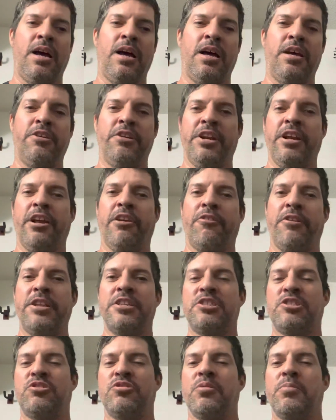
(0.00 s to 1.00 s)
you didn't
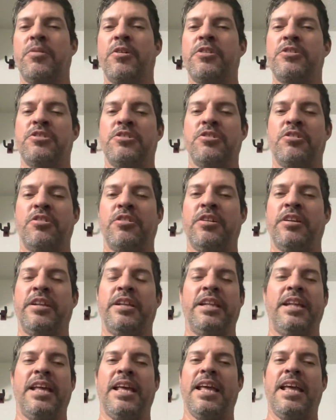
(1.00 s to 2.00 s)
cringe too much. You
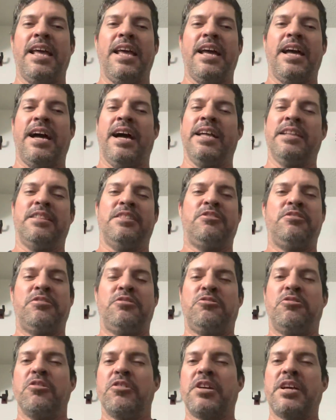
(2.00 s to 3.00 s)
know, I
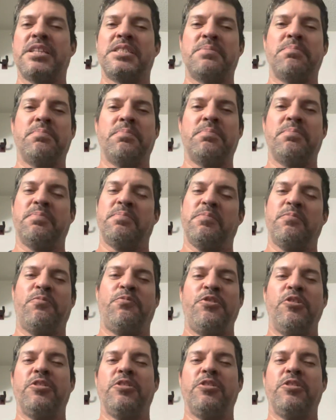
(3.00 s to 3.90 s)
took a few